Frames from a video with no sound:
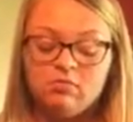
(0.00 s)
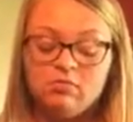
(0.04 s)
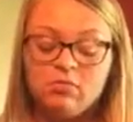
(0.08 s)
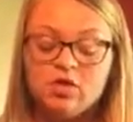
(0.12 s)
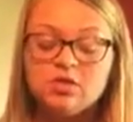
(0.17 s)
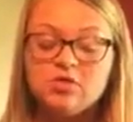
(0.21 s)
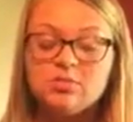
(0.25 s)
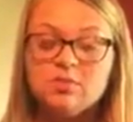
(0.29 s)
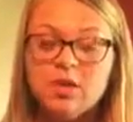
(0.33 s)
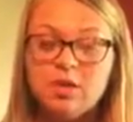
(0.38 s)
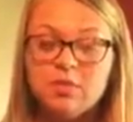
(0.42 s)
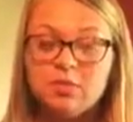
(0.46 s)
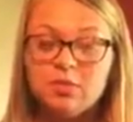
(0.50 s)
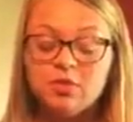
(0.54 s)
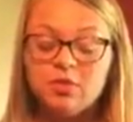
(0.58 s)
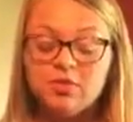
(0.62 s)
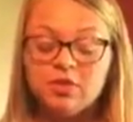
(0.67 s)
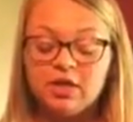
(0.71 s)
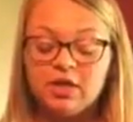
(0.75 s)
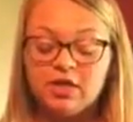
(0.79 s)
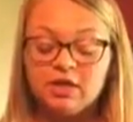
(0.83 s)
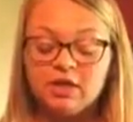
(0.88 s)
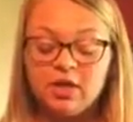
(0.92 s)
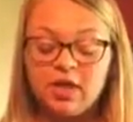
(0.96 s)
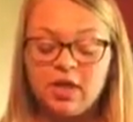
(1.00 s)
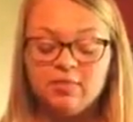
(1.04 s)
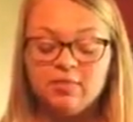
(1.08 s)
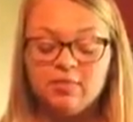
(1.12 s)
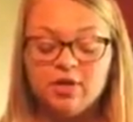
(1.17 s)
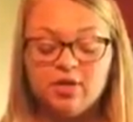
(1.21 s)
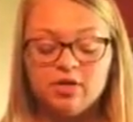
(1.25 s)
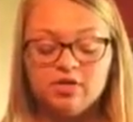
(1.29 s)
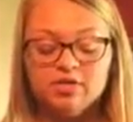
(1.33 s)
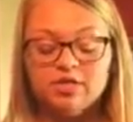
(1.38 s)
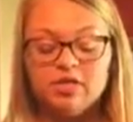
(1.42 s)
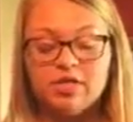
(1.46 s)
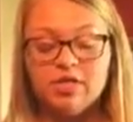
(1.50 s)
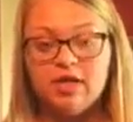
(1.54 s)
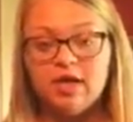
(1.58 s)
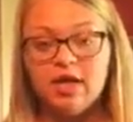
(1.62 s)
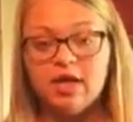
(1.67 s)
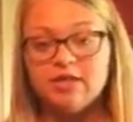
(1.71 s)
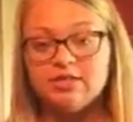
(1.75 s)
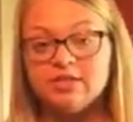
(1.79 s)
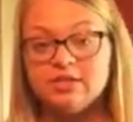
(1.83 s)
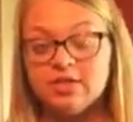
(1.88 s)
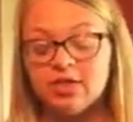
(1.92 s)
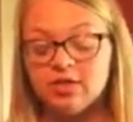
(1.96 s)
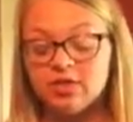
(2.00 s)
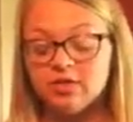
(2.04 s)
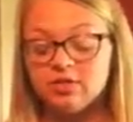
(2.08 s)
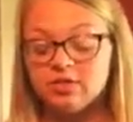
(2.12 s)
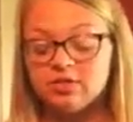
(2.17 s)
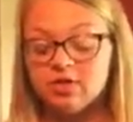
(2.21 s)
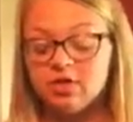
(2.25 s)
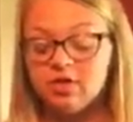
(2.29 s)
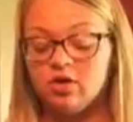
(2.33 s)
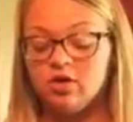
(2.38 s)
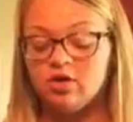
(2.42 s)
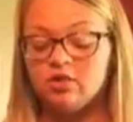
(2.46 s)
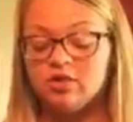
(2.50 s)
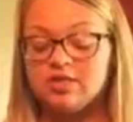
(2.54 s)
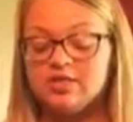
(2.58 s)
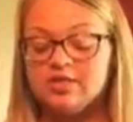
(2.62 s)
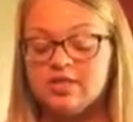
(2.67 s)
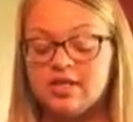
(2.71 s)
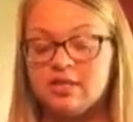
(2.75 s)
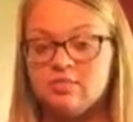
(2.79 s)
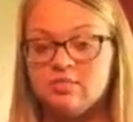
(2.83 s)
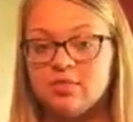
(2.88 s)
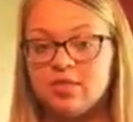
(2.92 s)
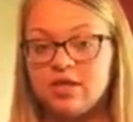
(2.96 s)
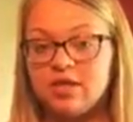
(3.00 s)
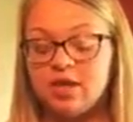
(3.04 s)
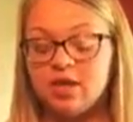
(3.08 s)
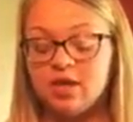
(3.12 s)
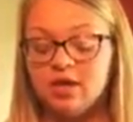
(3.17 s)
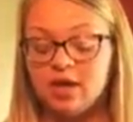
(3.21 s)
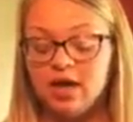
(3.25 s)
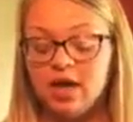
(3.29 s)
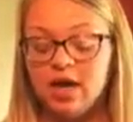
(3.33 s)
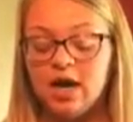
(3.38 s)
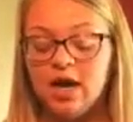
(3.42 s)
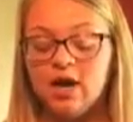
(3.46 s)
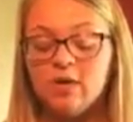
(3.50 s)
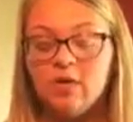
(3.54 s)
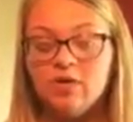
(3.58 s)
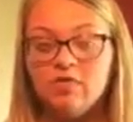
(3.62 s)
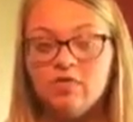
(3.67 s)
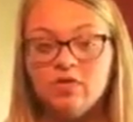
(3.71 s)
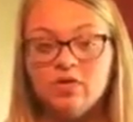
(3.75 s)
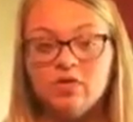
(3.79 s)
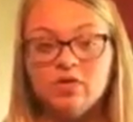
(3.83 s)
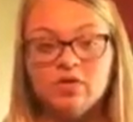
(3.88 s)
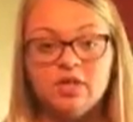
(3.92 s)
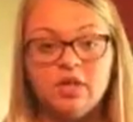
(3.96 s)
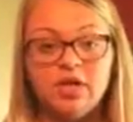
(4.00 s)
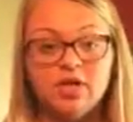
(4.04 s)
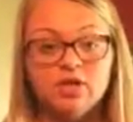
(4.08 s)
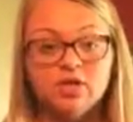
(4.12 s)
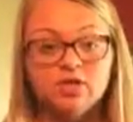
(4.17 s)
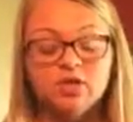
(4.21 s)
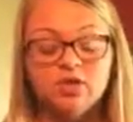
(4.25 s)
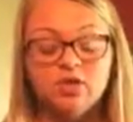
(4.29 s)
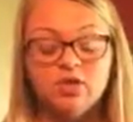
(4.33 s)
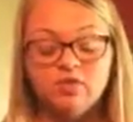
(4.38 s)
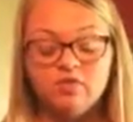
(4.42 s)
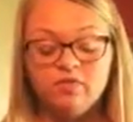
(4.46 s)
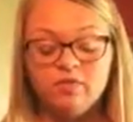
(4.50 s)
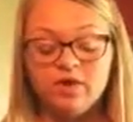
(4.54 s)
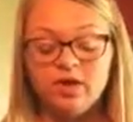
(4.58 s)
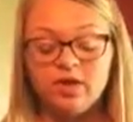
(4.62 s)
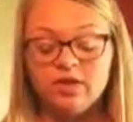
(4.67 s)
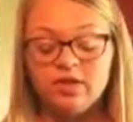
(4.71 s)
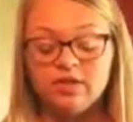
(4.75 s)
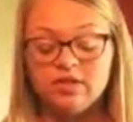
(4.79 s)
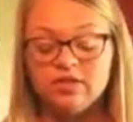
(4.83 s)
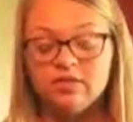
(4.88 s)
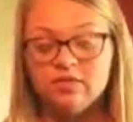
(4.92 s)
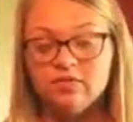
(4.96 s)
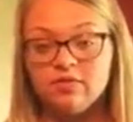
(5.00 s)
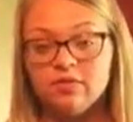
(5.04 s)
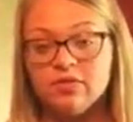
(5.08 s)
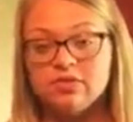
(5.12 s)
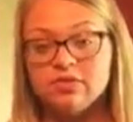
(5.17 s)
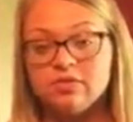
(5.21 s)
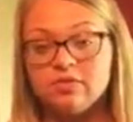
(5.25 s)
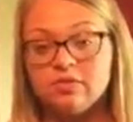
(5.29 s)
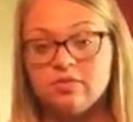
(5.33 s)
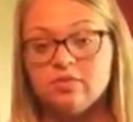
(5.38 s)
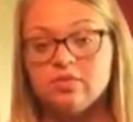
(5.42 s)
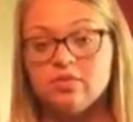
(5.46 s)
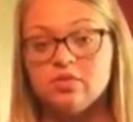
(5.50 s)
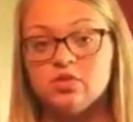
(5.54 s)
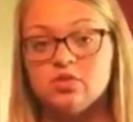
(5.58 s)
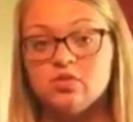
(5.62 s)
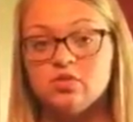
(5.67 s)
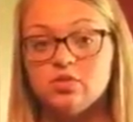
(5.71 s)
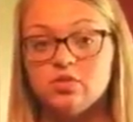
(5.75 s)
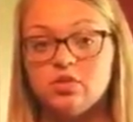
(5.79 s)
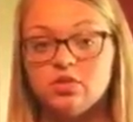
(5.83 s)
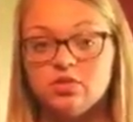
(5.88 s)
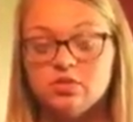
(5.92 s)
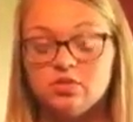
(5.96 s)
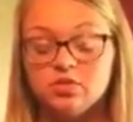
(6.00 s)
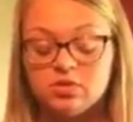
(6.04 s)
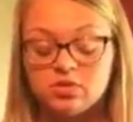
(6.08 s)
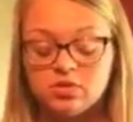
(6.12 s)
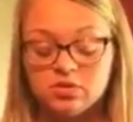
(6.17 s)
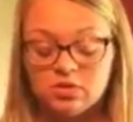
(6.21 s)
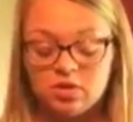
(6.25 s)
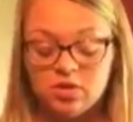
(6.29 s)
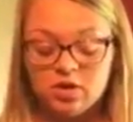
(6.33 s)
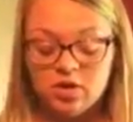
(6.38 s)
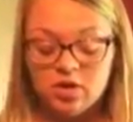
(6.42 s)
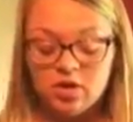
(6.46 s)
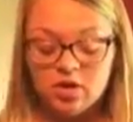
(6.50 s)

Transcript: Most people think nightmares and night terrors are the same thing. However, they are two very different sleep disorders.